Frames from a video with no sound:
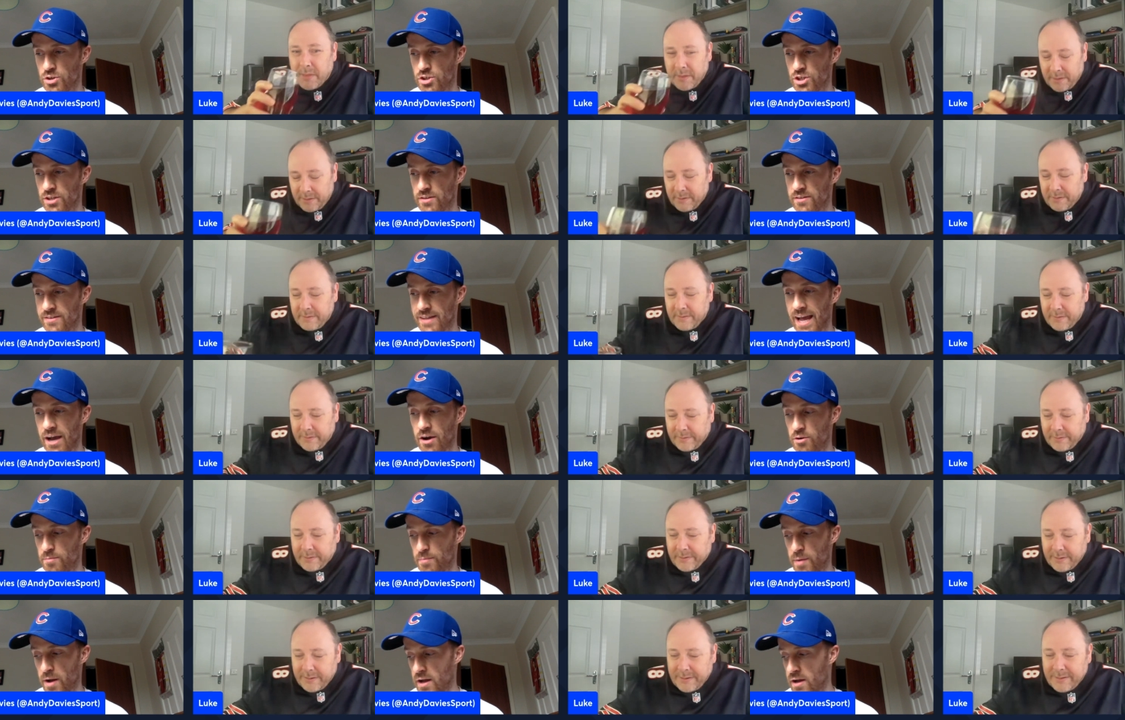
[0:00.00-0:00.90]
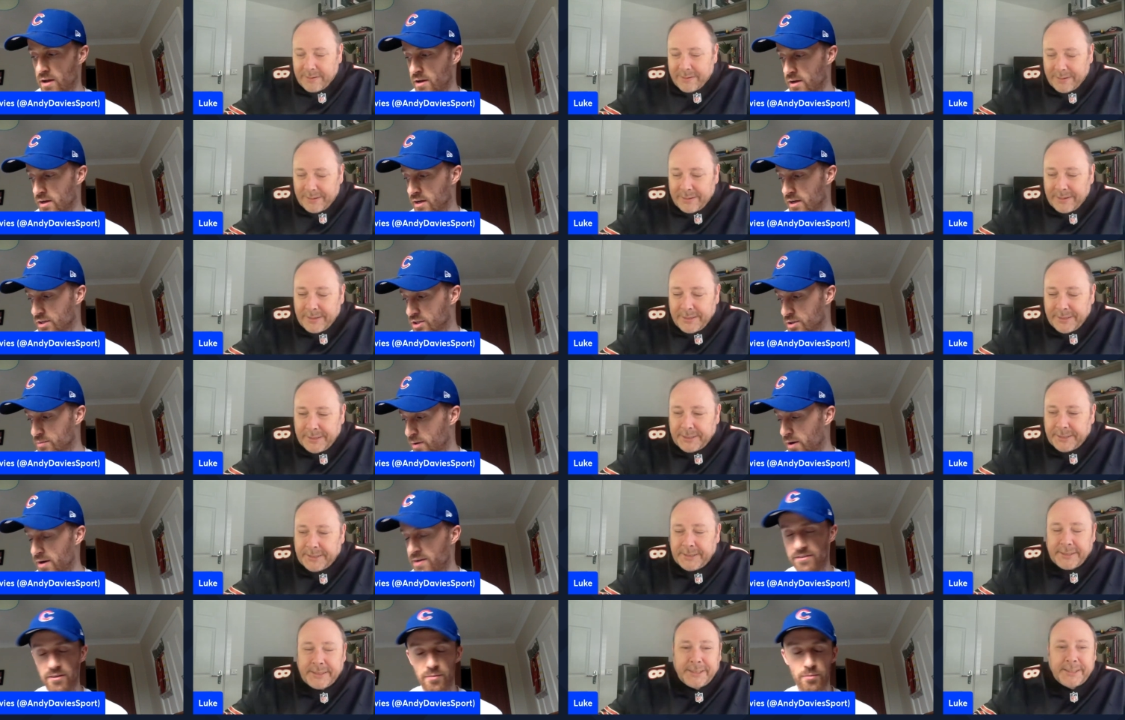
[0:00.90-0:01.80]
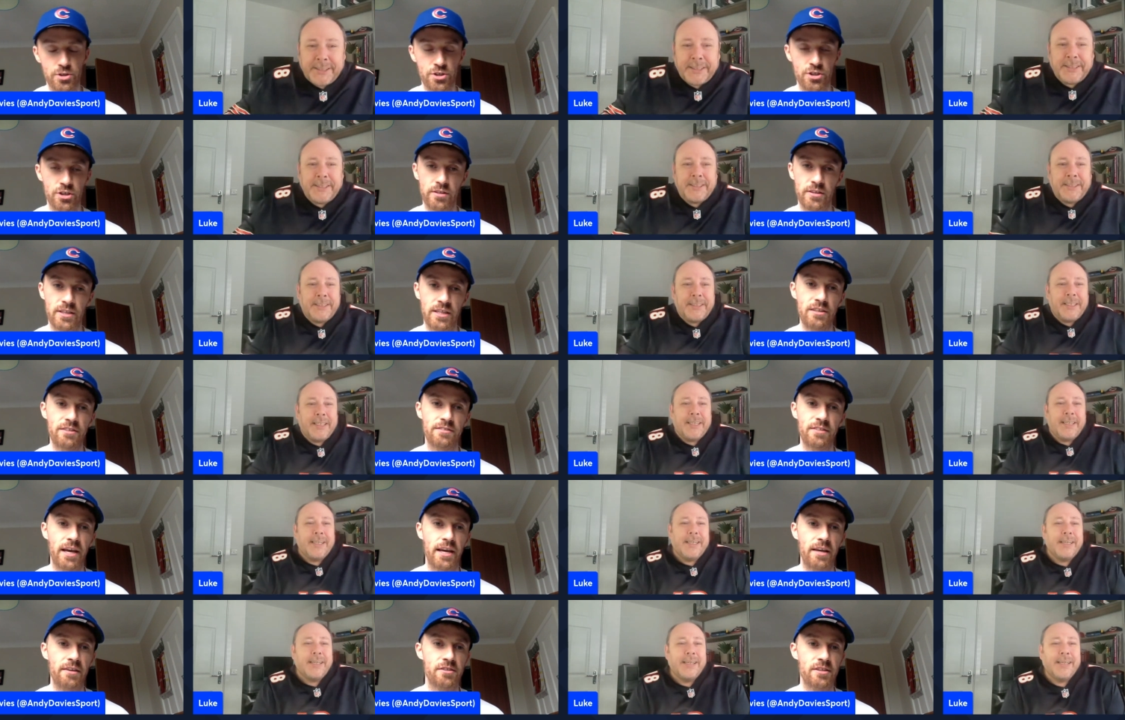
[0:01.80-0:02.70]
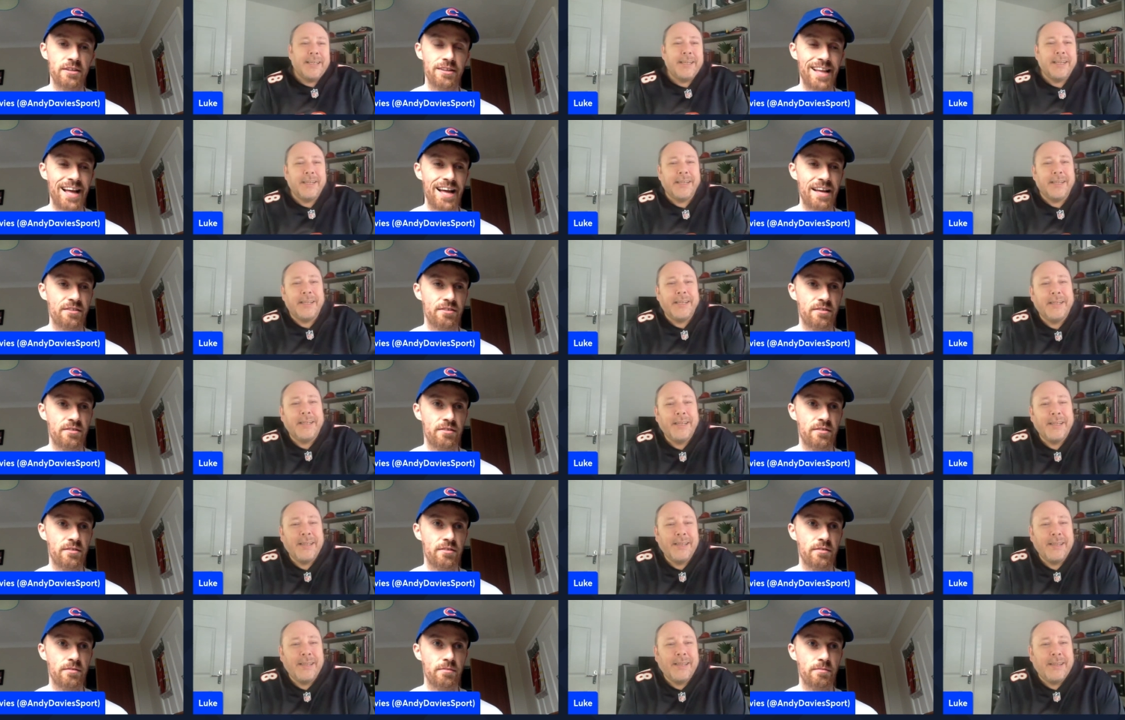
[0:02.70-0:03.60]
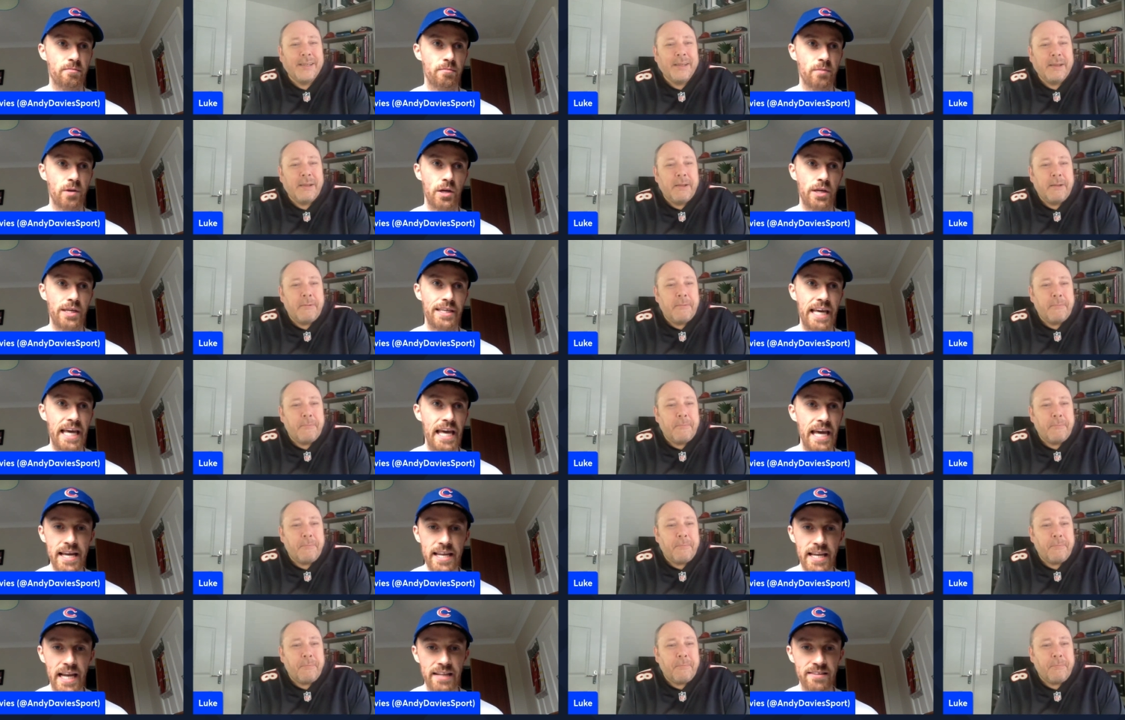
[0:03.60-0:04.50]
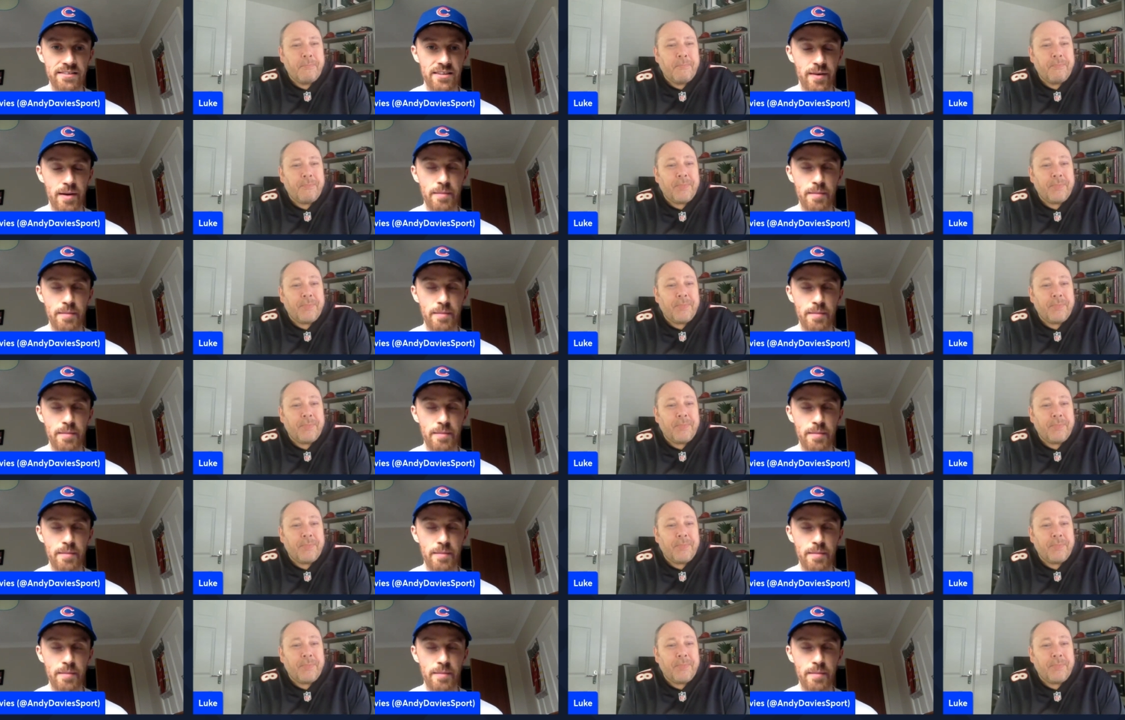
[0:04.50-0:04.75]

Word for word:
Speaker 1: shirts now, but you, know, you buy a football shirt these days, and it lasts a year, and that's it.